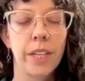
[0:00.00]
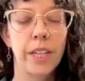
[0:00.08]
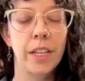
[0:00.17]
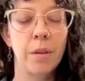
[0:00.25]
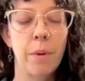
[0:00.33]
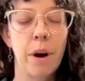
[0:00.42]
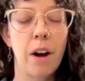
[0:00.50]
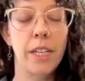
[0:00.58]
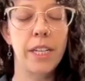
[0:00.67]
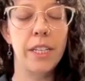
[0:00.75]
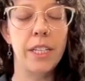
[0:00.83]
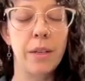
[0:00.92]
Letting your
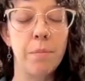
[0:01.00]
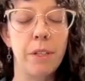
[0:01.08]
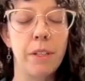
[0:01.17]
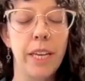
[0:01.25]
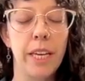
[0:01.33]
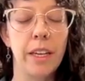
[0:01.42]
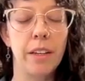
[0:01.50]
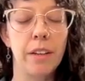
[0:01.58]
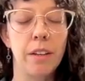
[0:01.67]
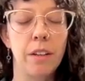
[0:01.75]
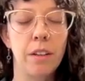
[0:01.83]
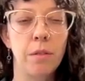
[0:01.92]
body
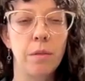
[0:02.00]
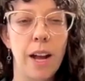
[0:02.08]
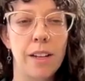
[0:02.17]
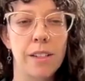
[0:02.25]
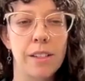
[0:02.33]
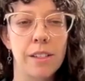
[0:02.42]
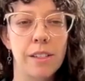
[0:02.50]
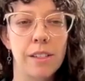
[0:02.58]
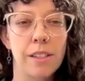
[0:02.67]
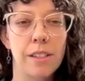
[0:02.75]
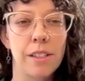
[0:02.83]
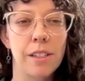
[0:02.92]
deeply
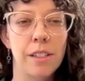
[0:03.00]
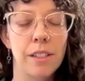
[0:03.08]
rest.